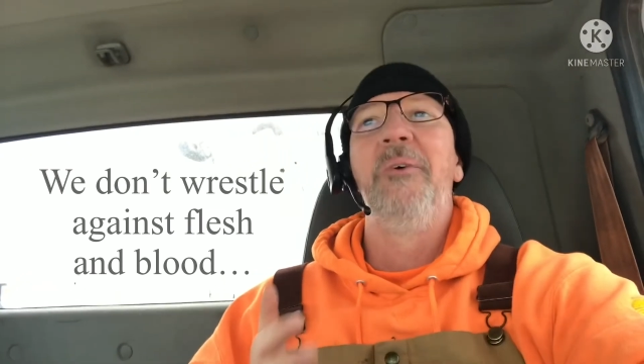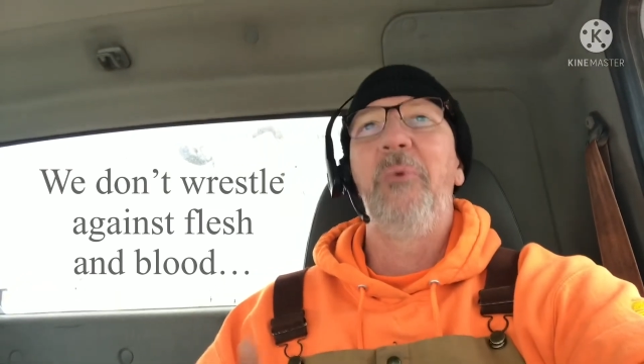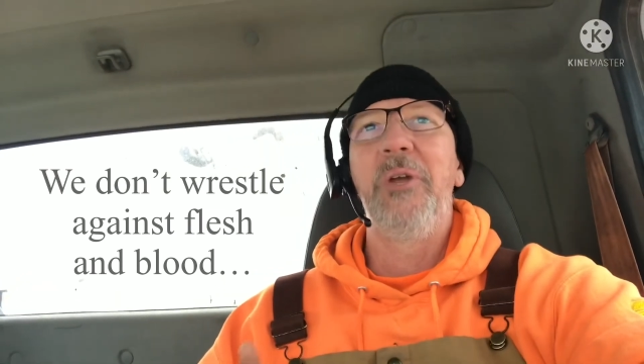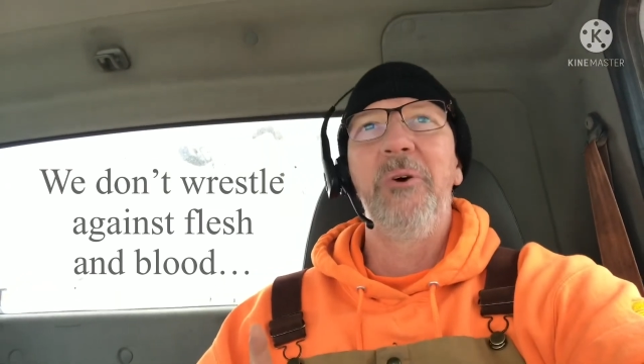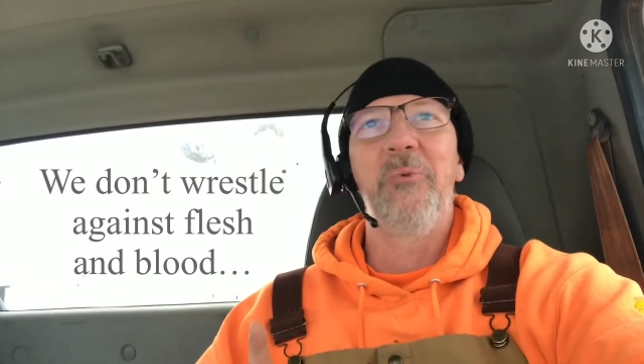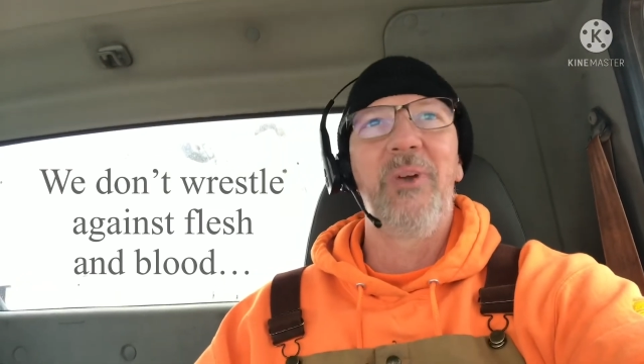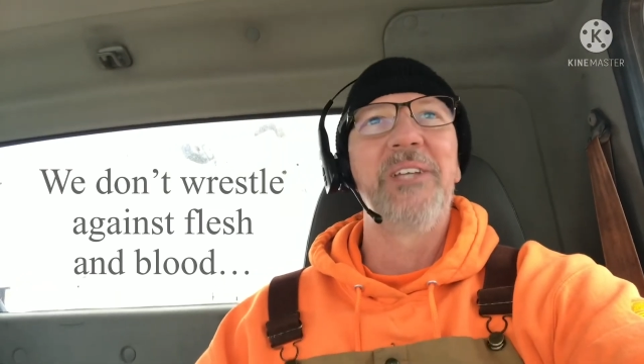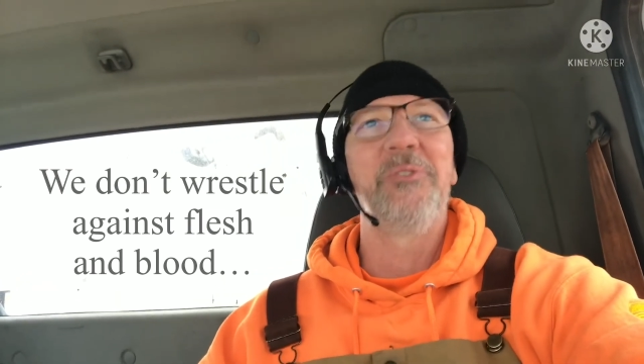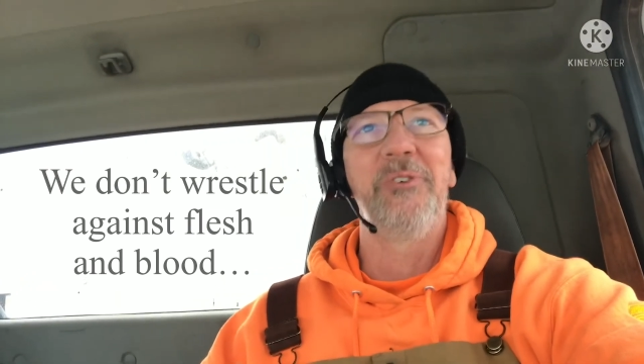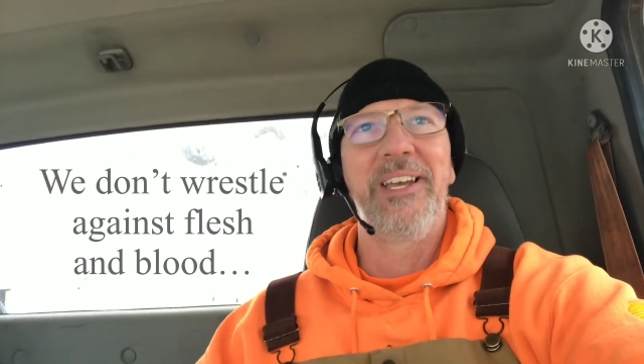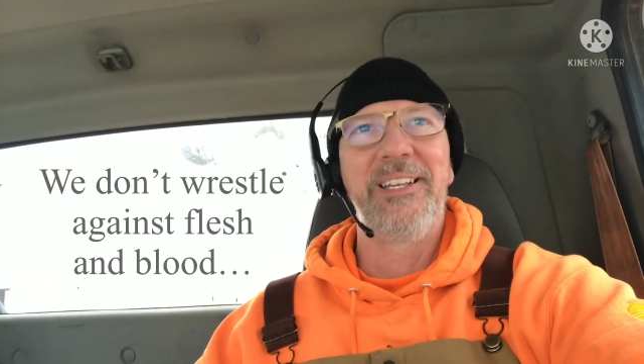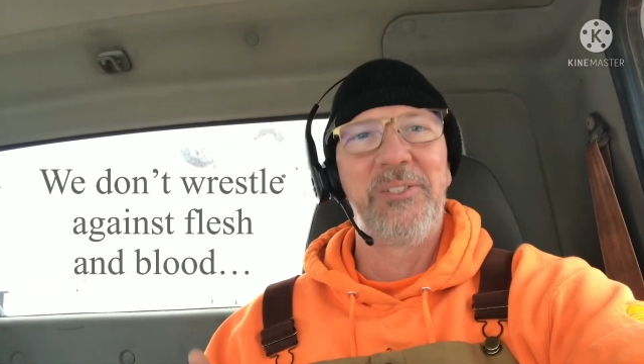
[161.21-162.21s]
We don't
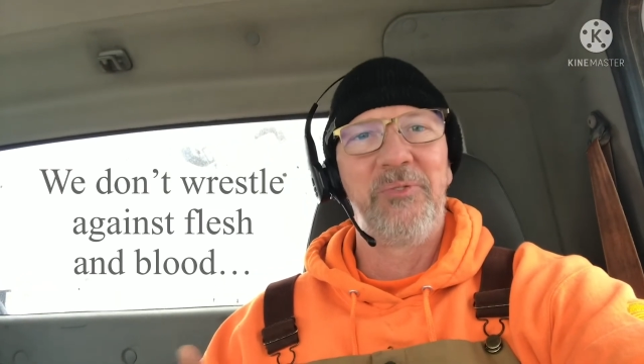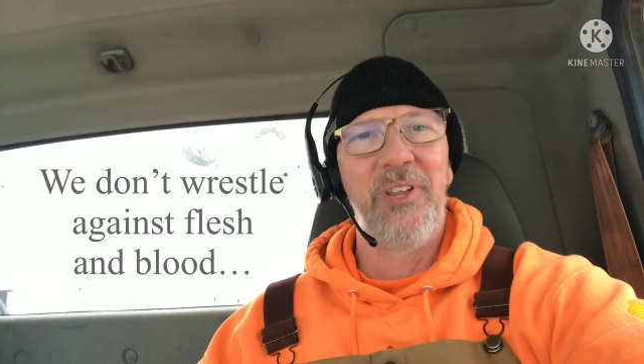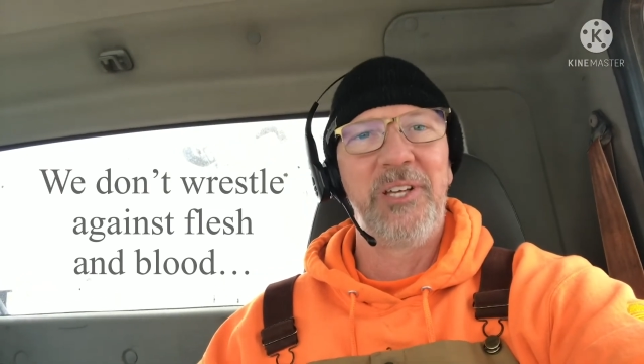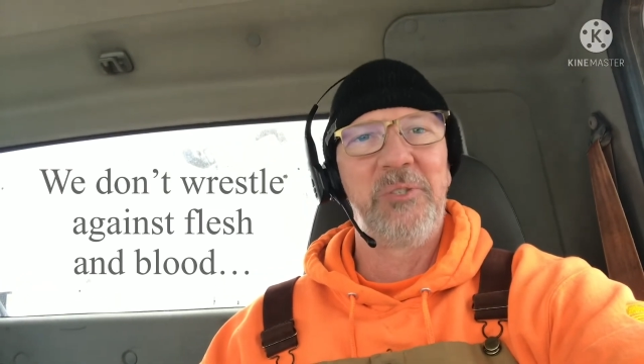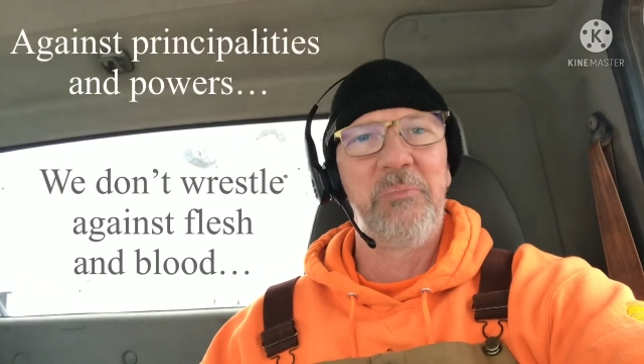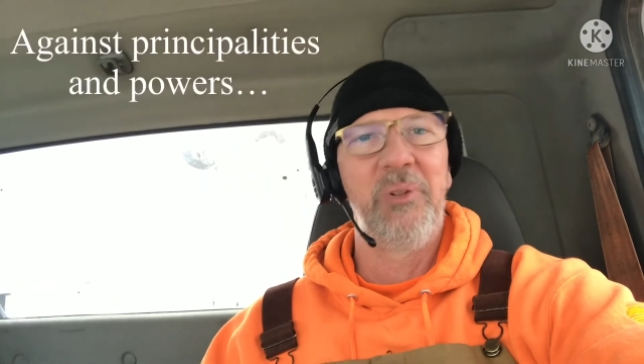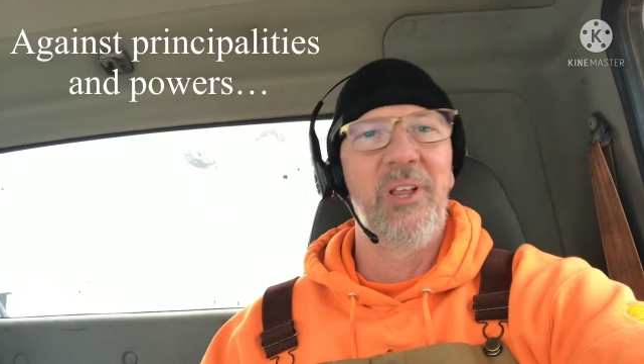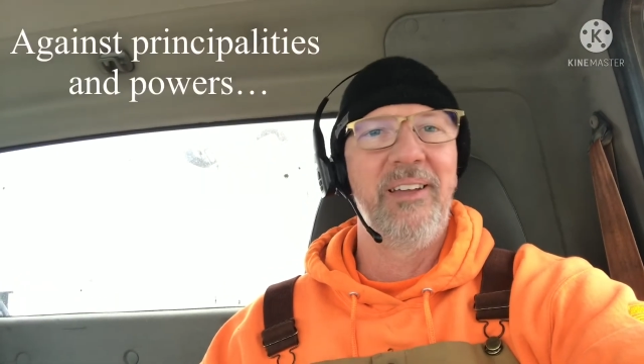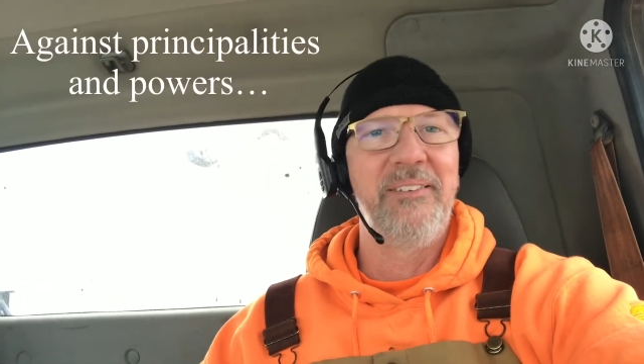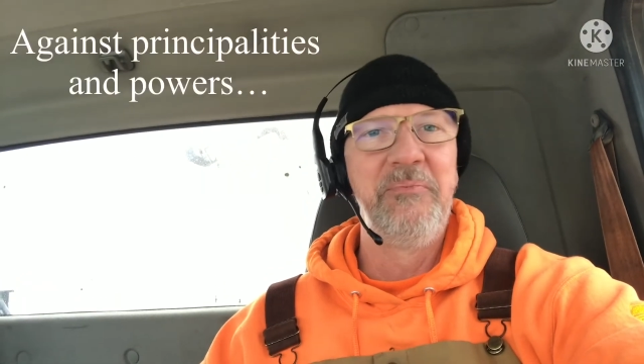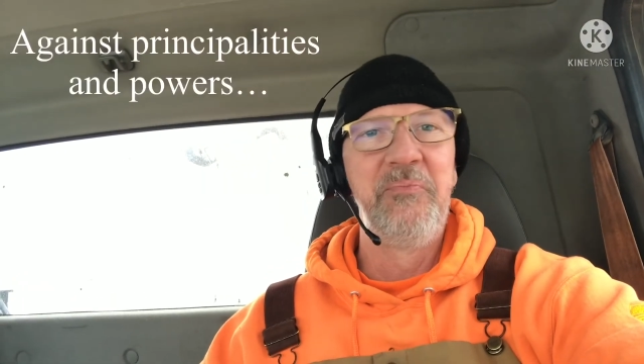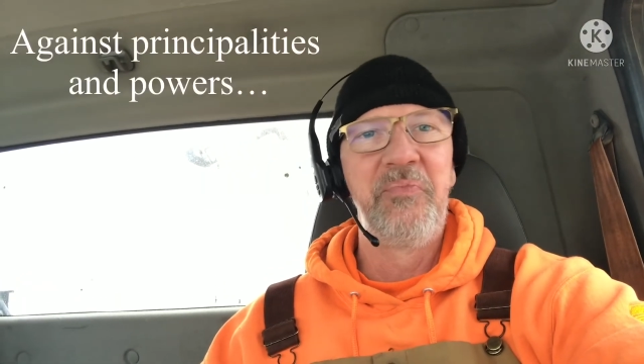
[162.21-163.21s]
wrestle against flesh and
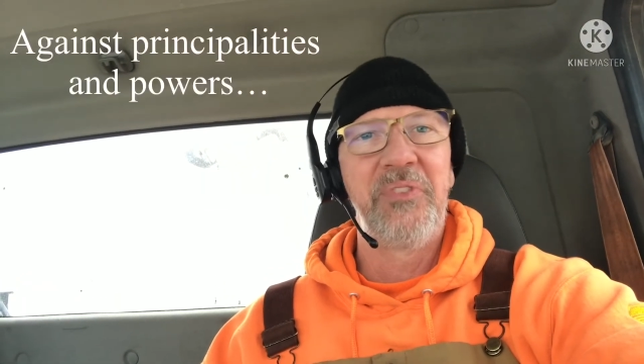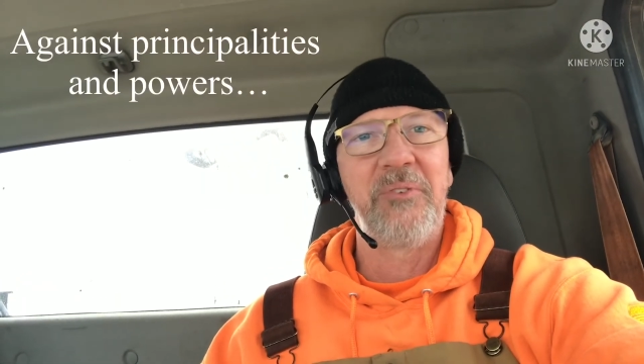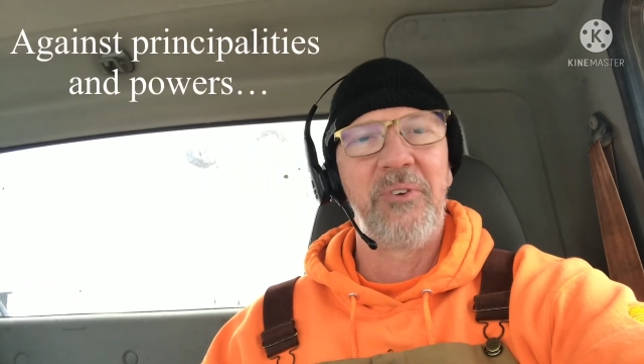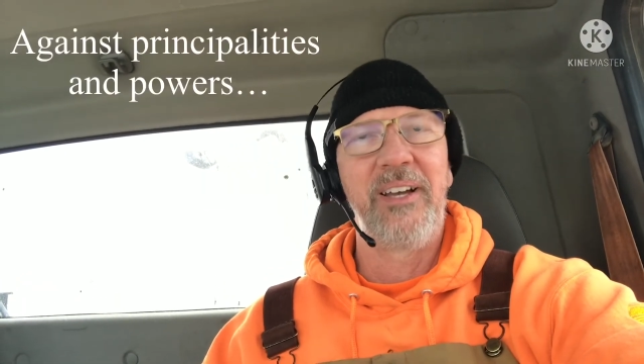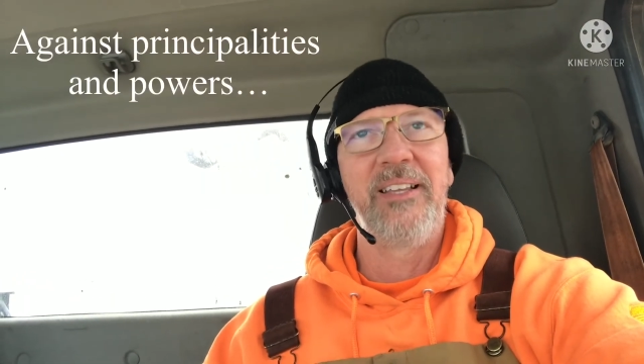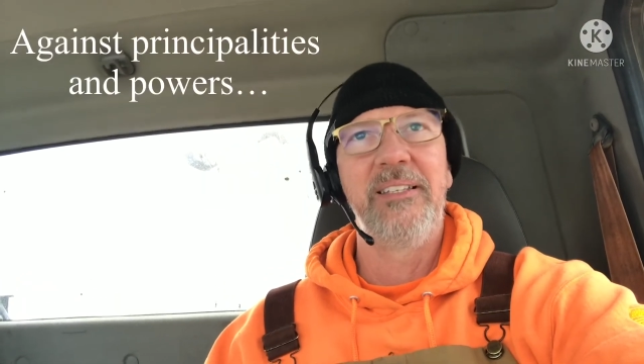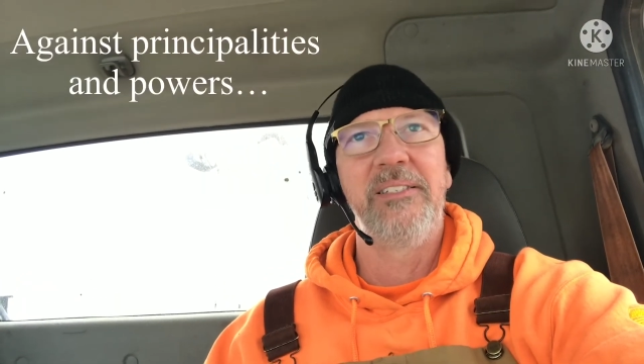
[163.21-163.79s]
blood, right?